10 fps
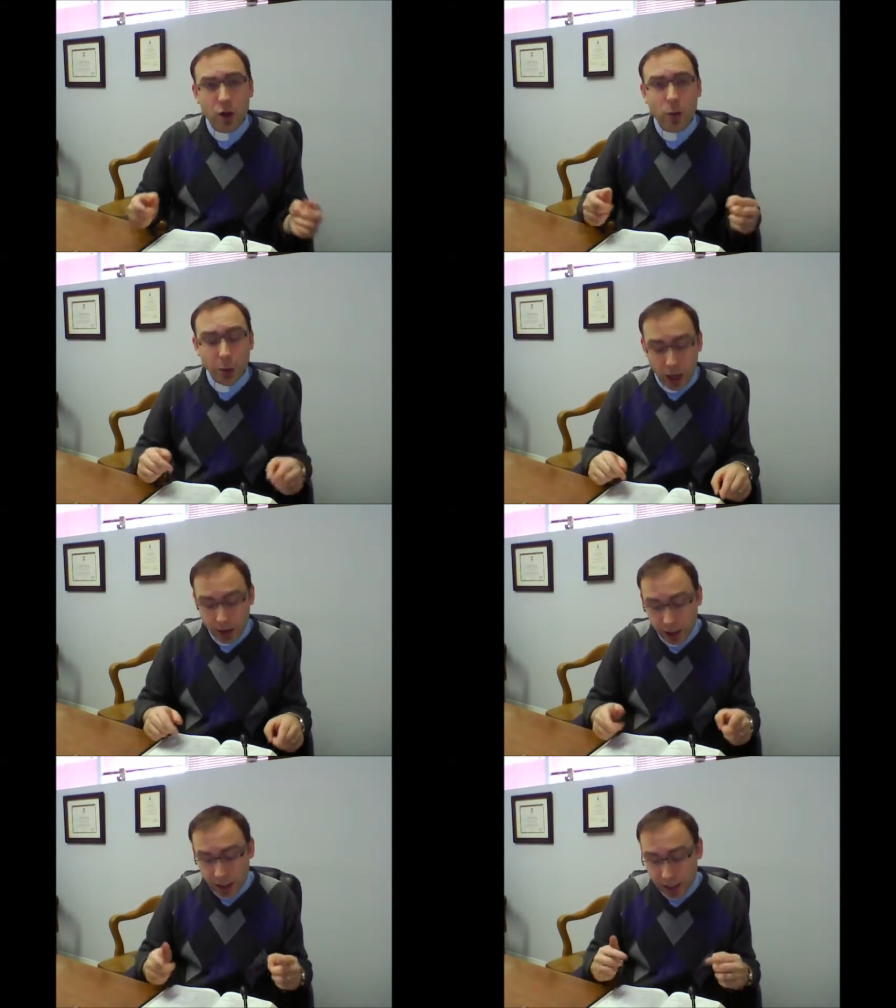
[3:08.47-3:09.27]
who
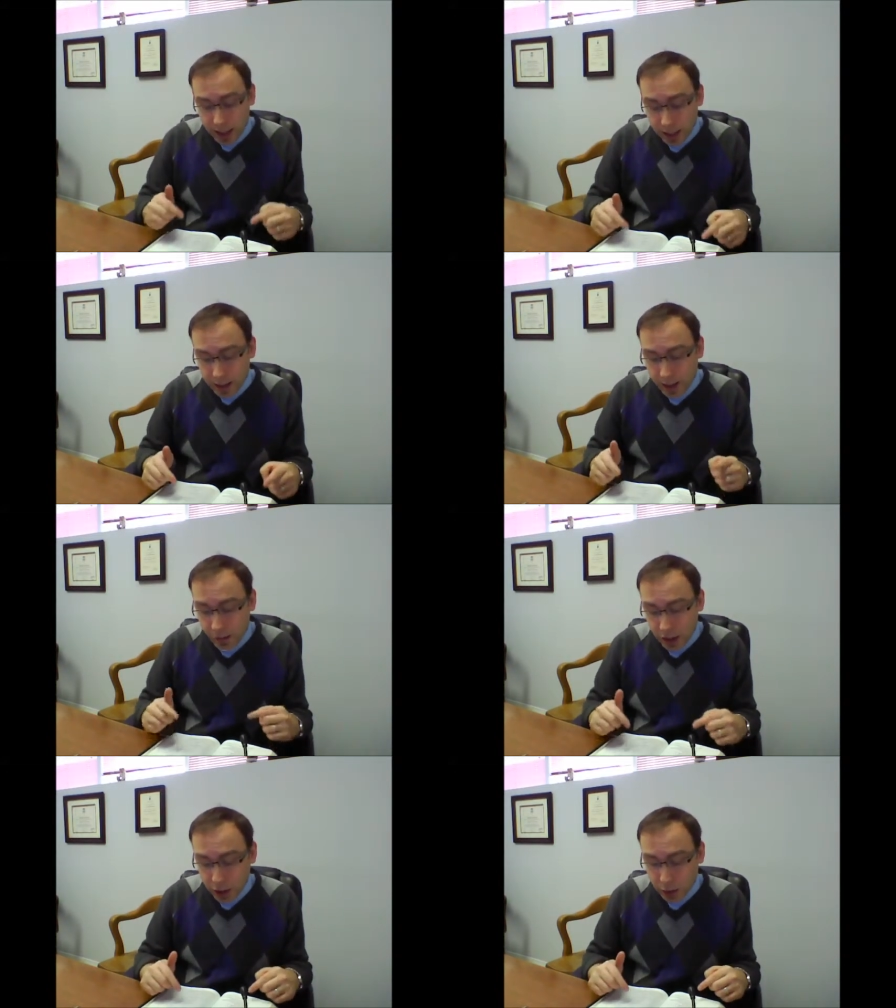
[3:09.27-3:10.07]
brought the descendants
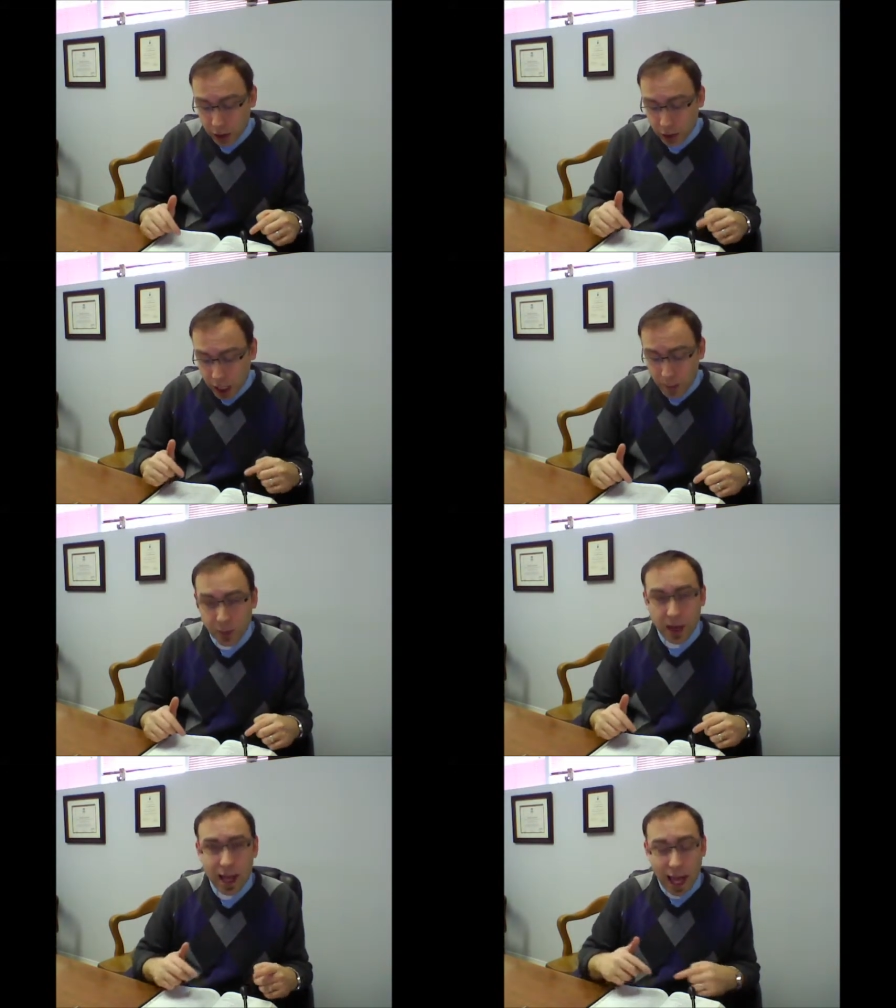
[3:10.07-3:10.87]
of Israel up